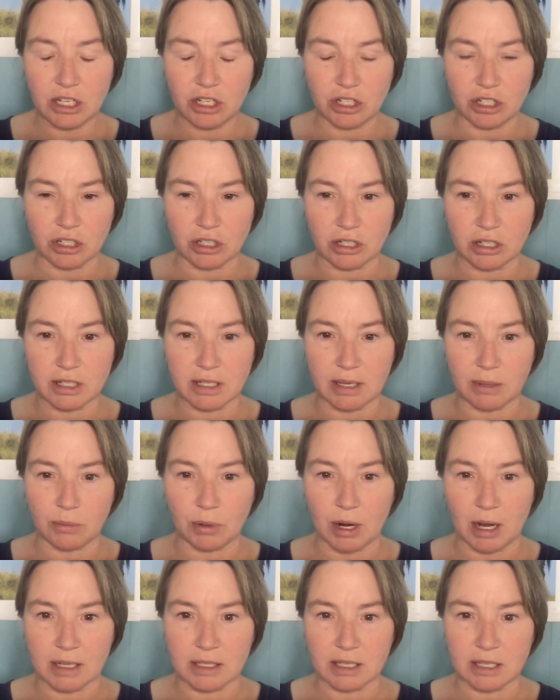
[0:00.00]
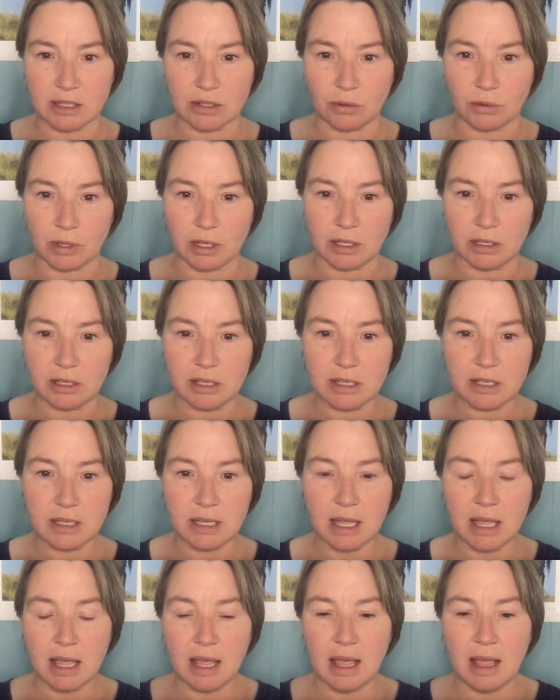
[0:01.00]
sugars, and processed oils,
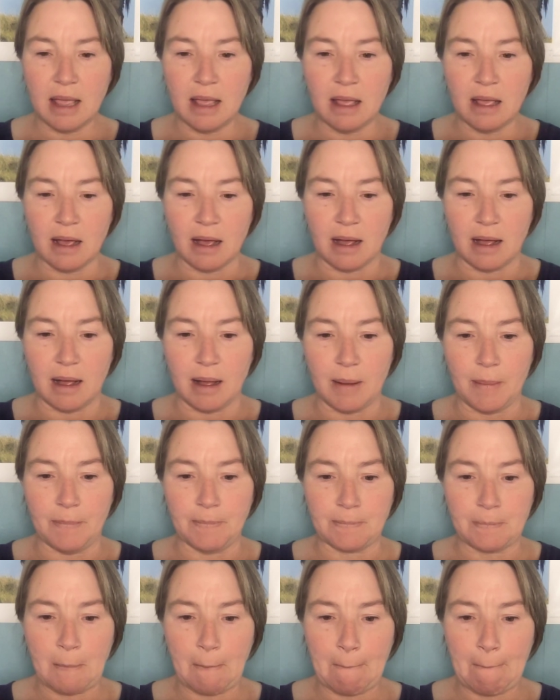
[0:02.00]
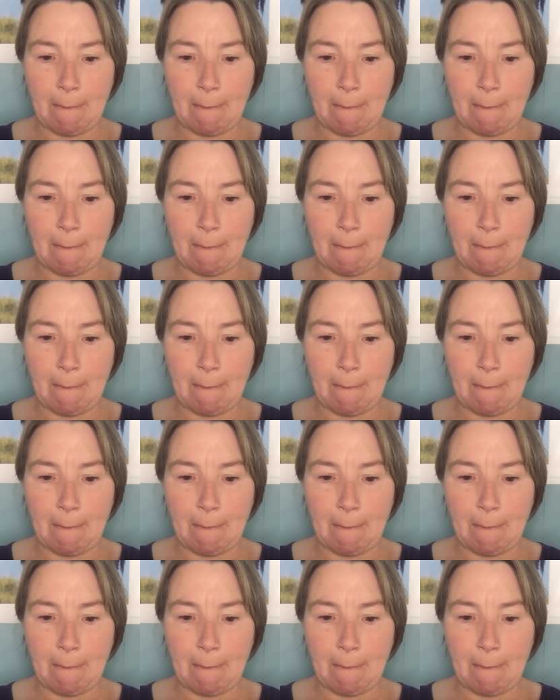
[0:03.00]
um,